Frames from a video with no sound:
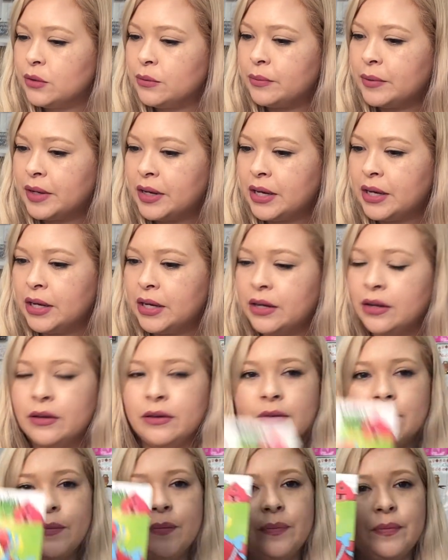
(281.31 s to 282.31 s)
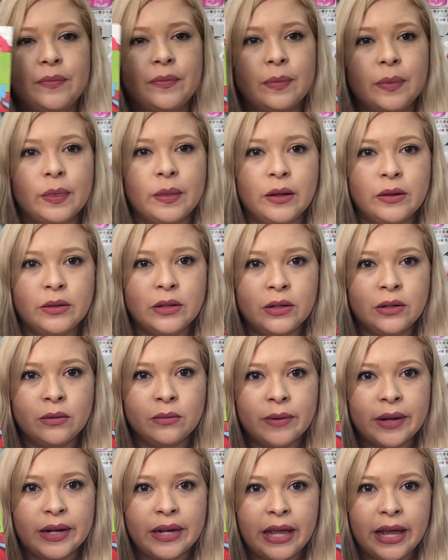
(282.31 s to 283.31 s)
read The Little
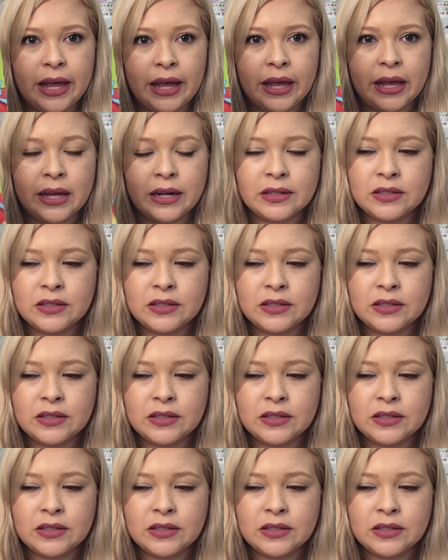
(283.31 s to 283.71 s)
Red Hen.